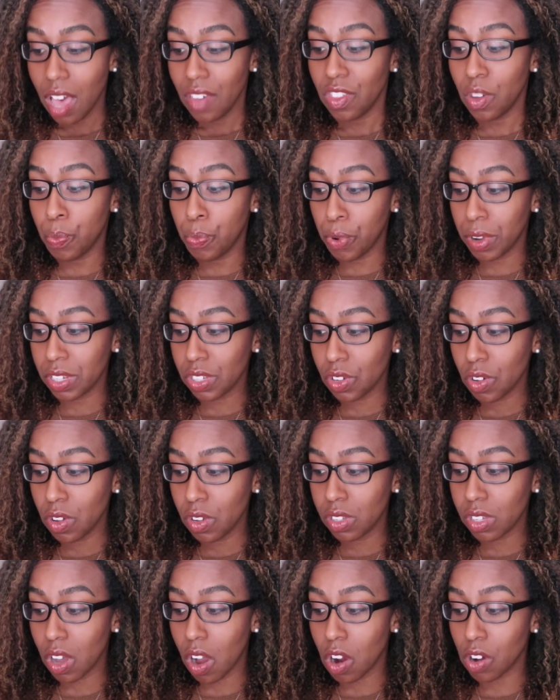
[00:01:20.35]
The
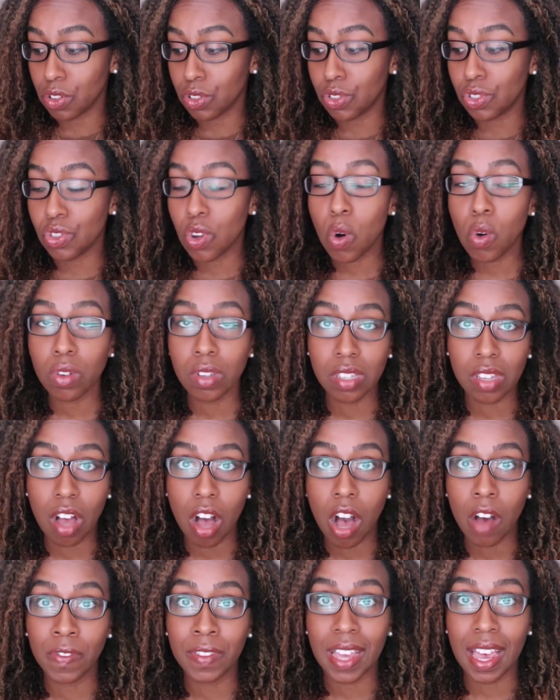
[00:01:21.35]
bristles are so
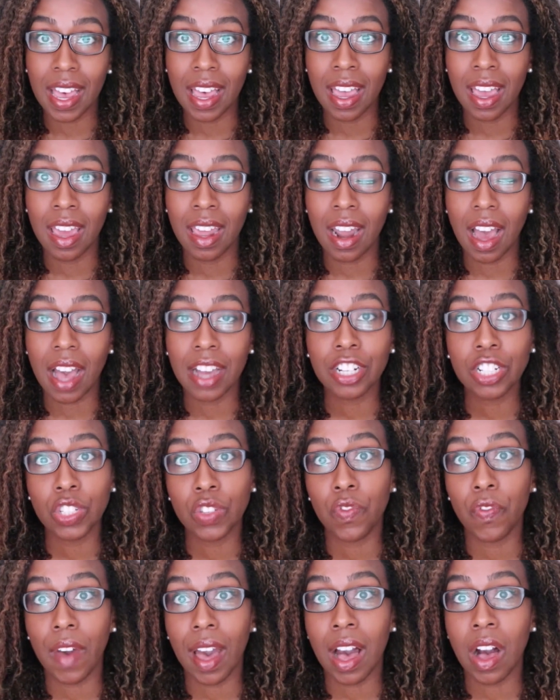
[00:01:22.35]
soft and I just
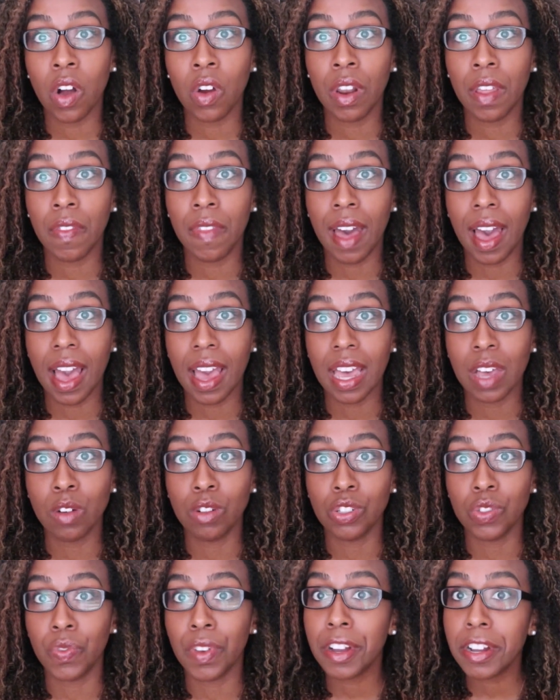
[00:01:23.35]
found that it
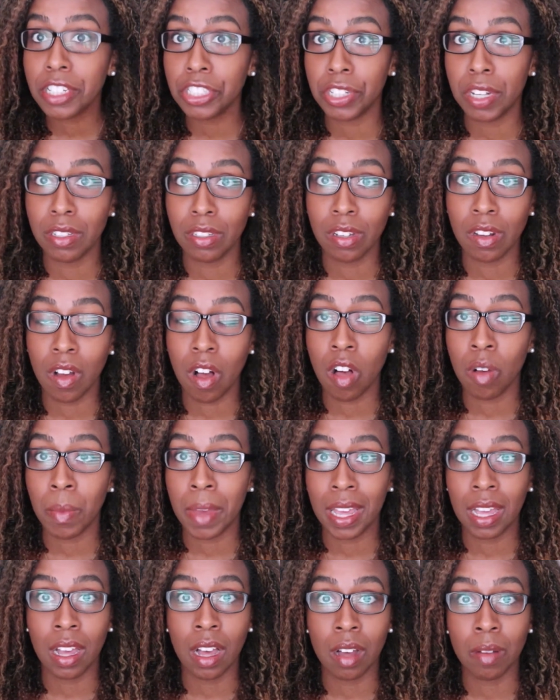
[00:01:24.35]
was very gentle on all my
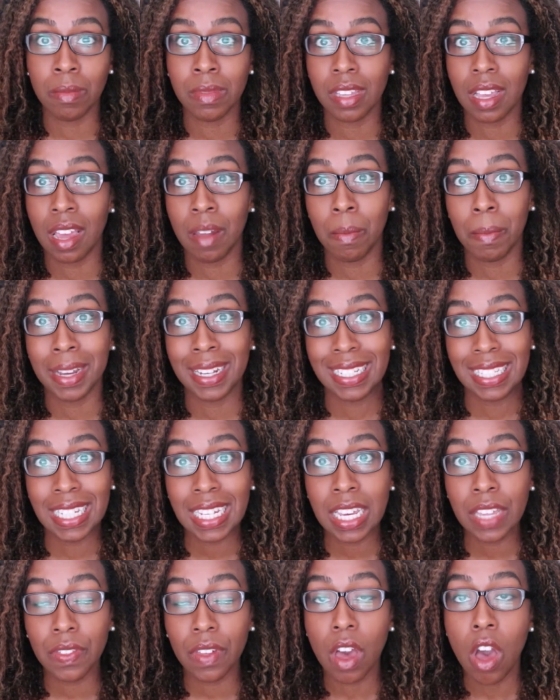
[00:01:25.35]
gums and my
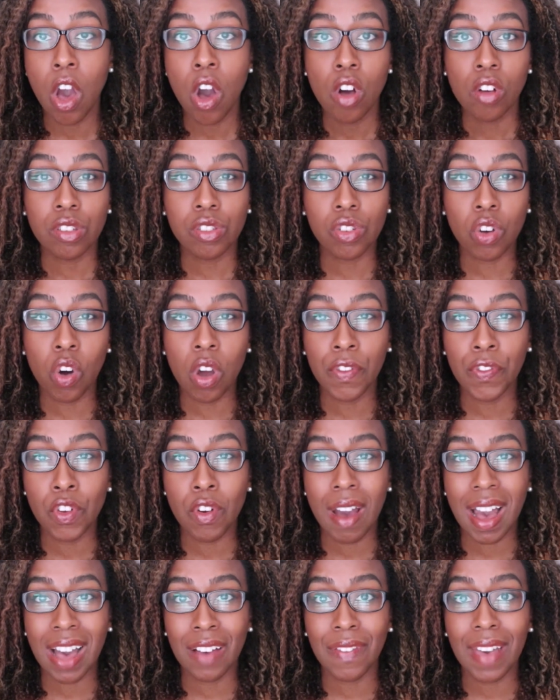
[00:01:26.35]
teeth. So if you
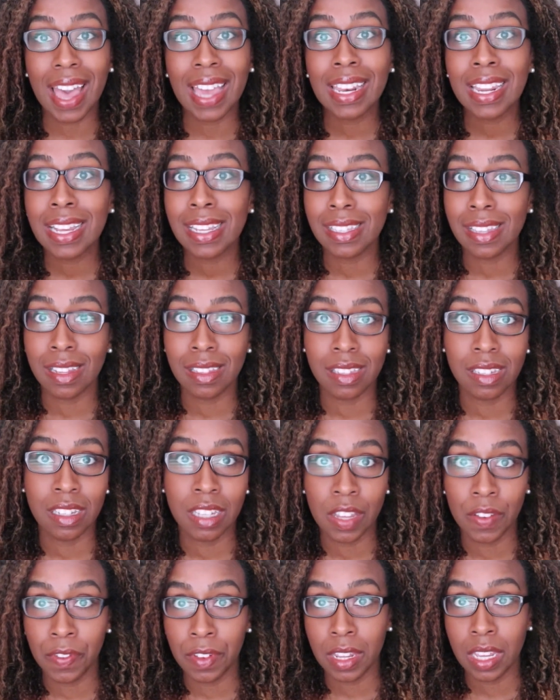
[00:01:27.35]
have any
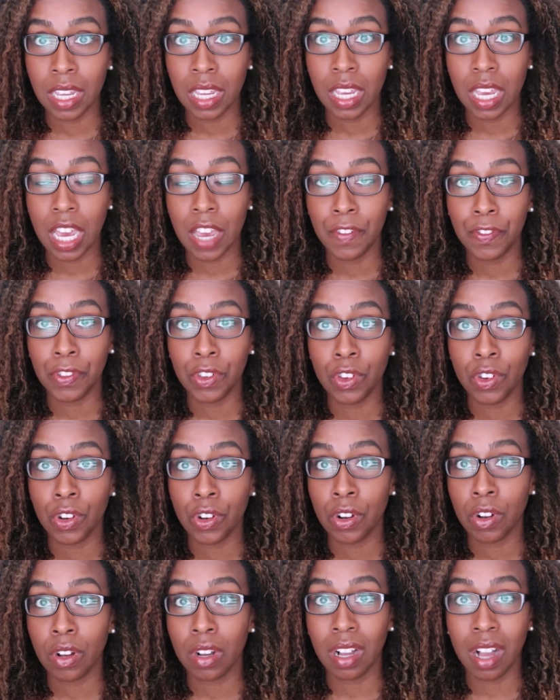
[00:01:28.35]
sensitivity, if
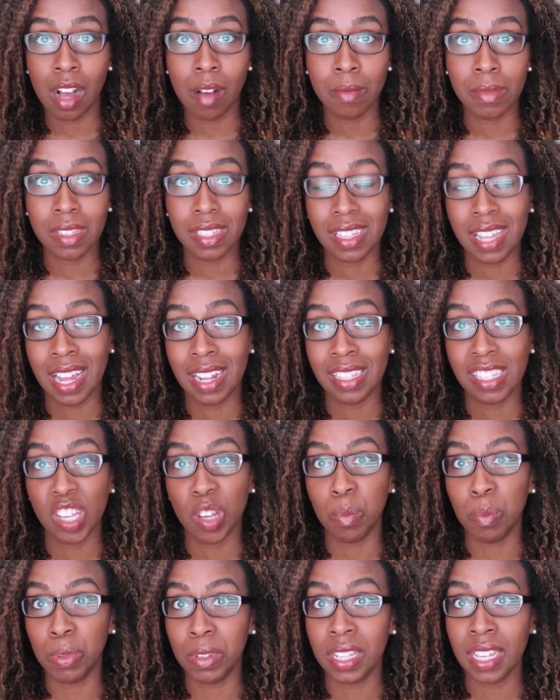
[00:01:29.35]
your gums tend to
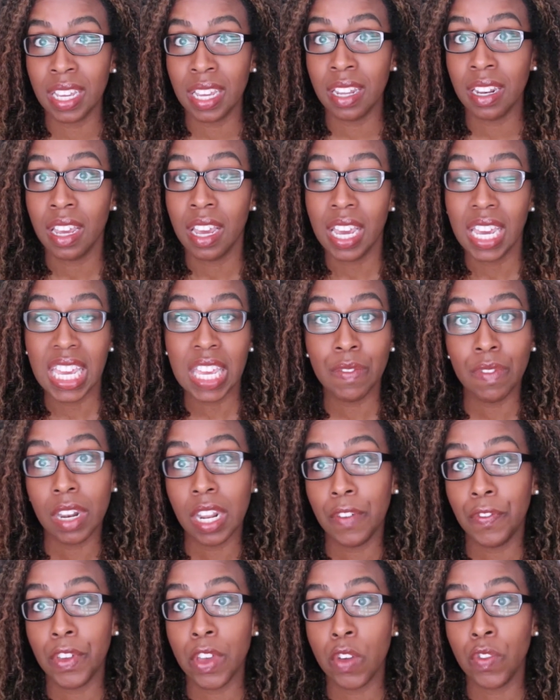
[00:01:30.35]
bleed, even
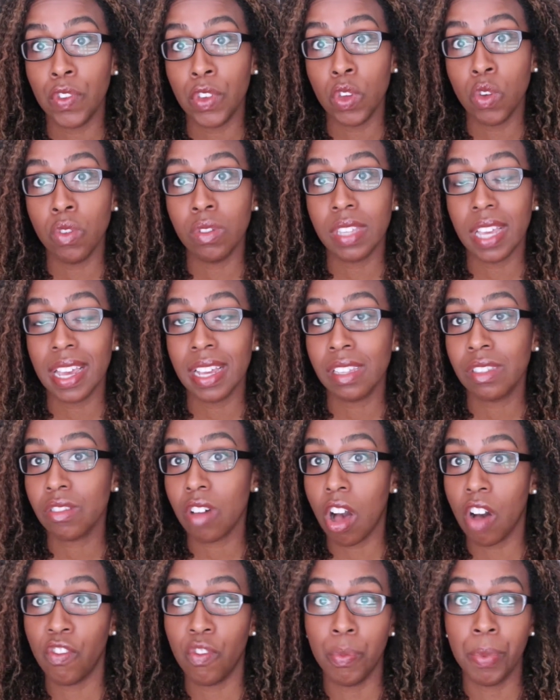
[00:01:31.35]
if you've used a
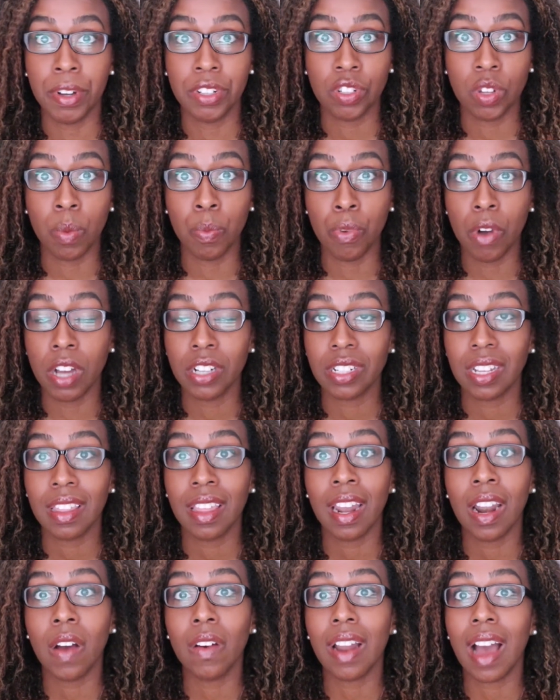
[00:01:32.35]
soft bristle brush,
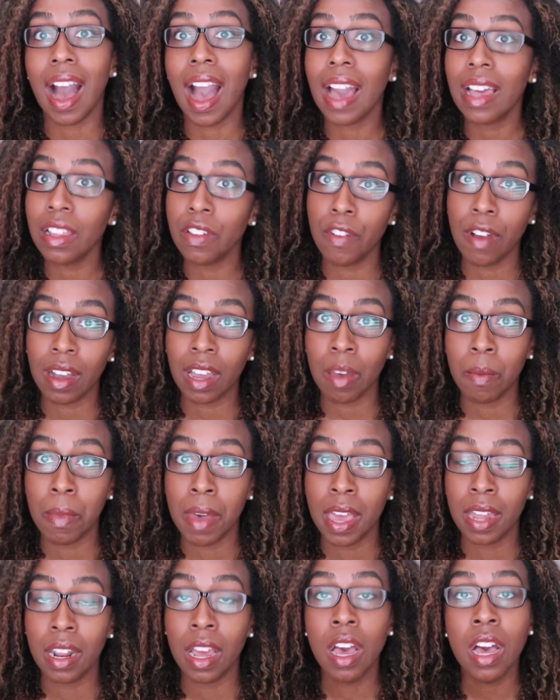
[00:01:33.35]
then I would highly
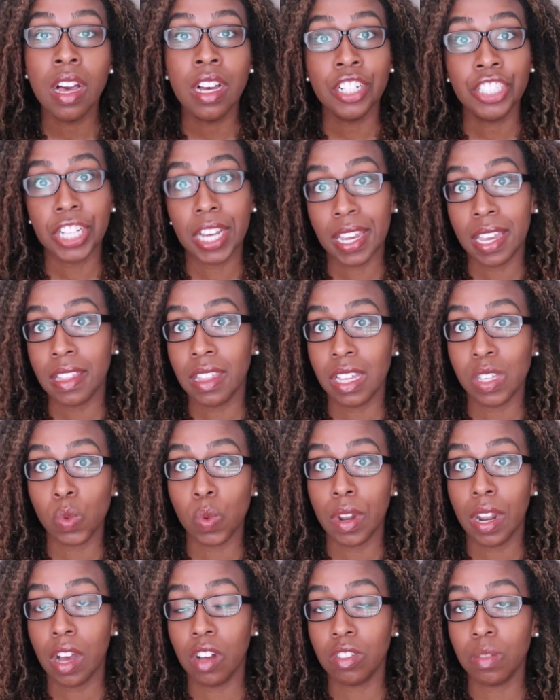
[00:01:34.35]
recommend checking this
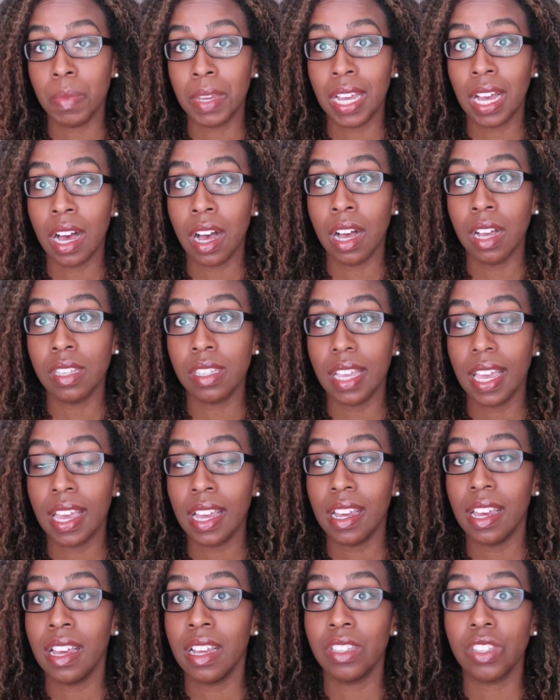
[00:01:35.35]
one out because
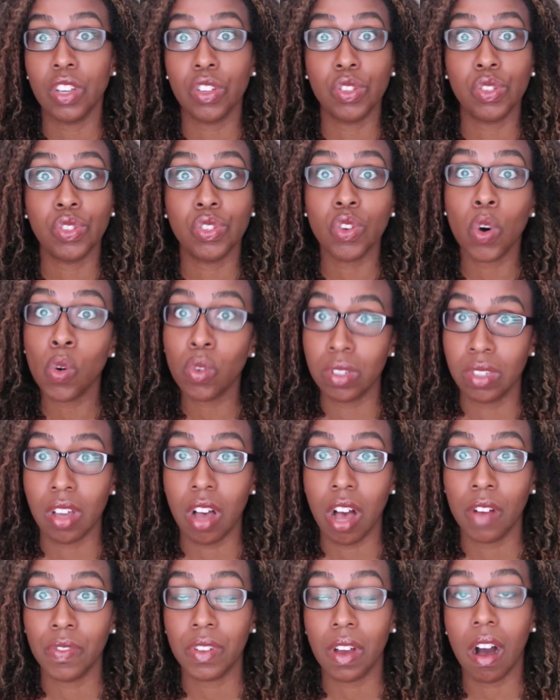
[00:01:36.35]
it is so
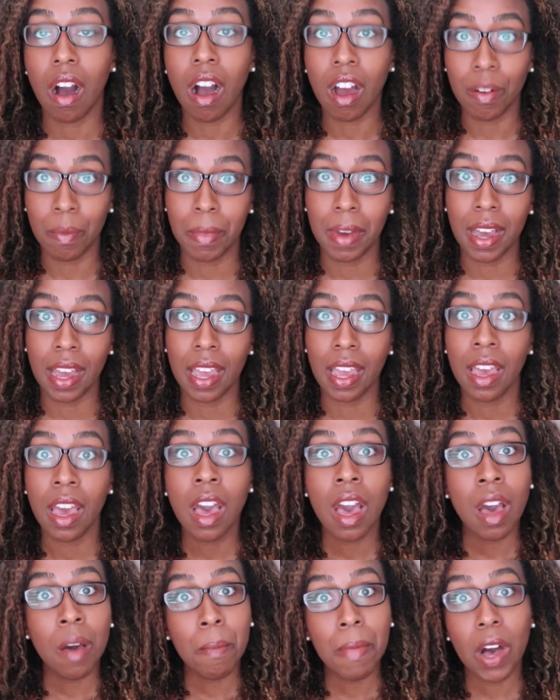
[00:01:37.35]
soft on my
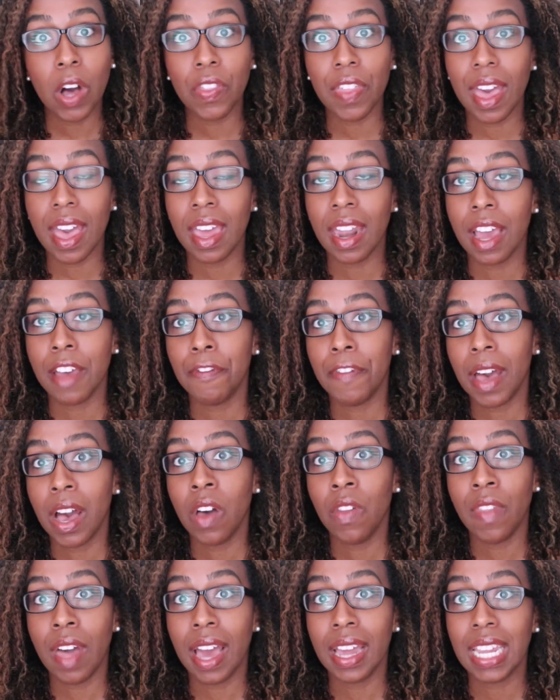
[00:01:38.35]
mouth. And I found
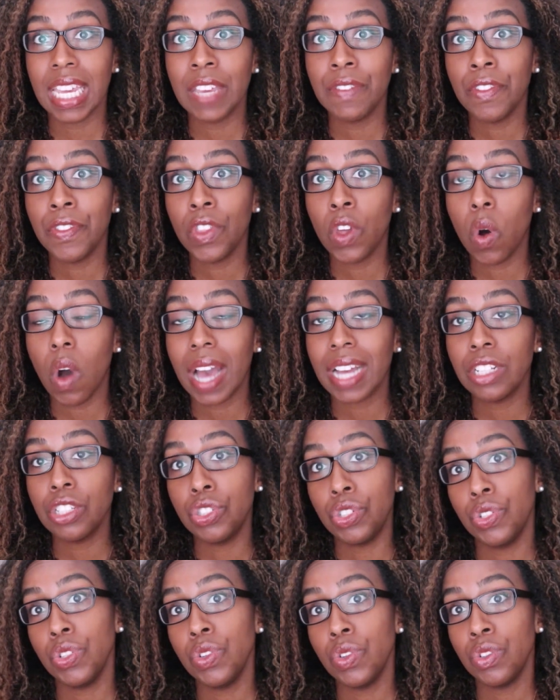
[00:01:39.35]
that even though I
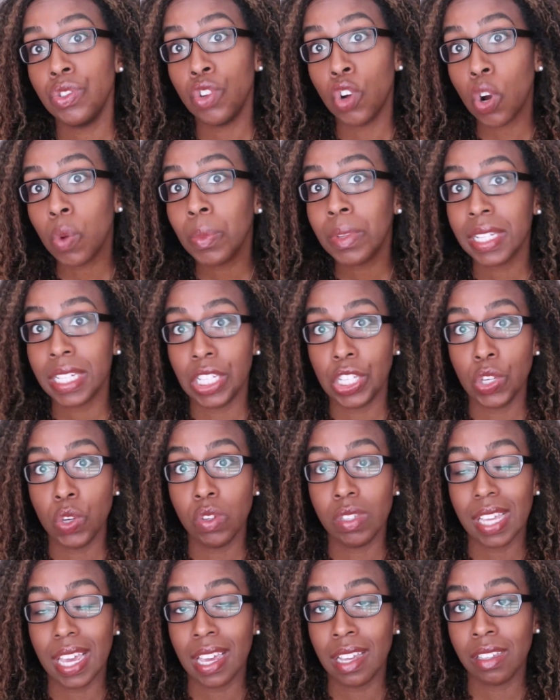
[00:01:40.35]
do normally
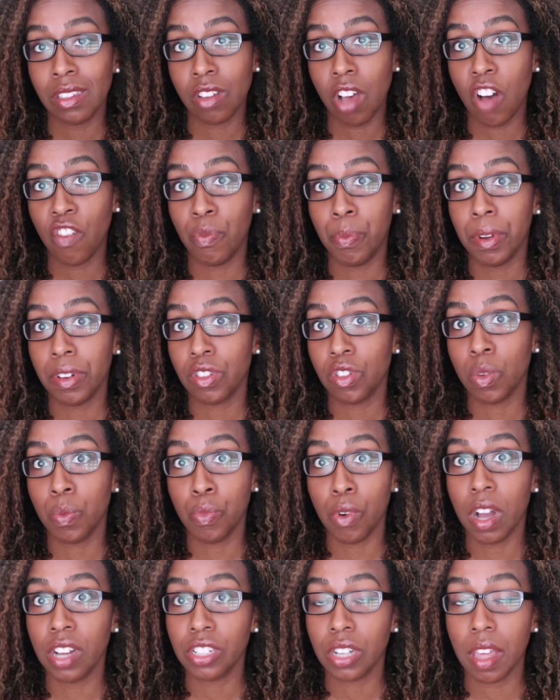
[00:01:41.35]
use a soft bristle
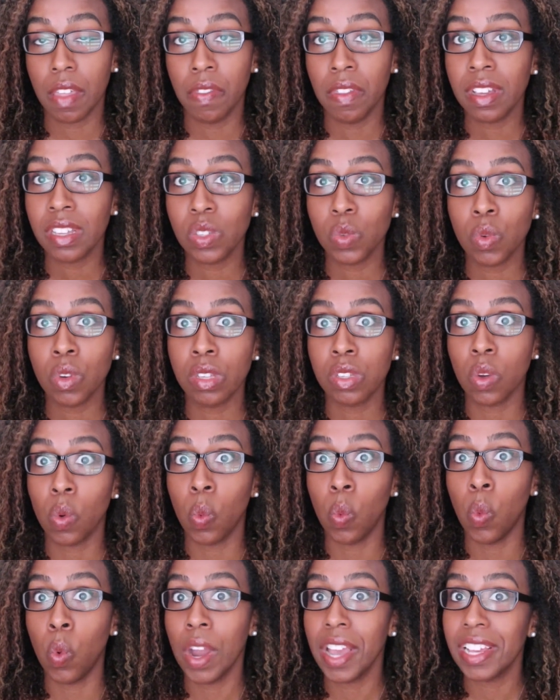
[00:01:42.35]
brush, this was
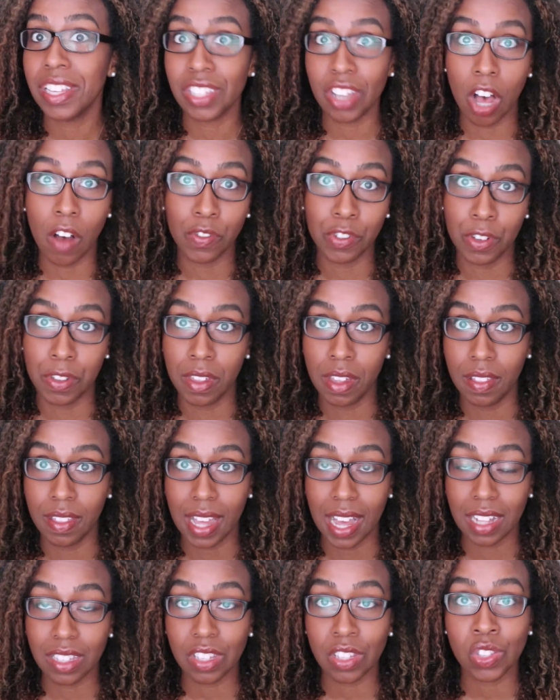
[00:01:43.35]
way softer than
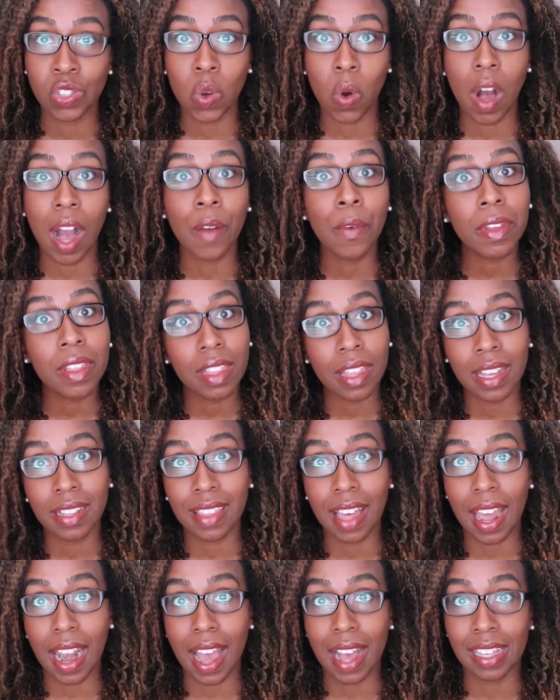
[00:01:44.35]
that. So I really like
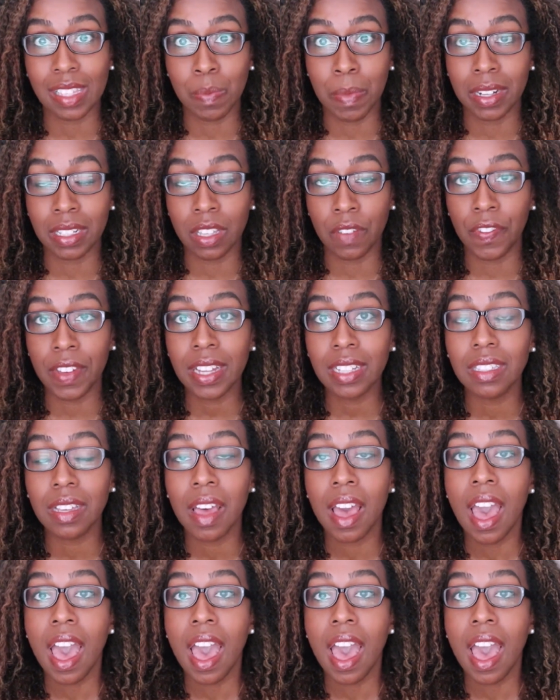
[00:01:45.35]
that aspect of it.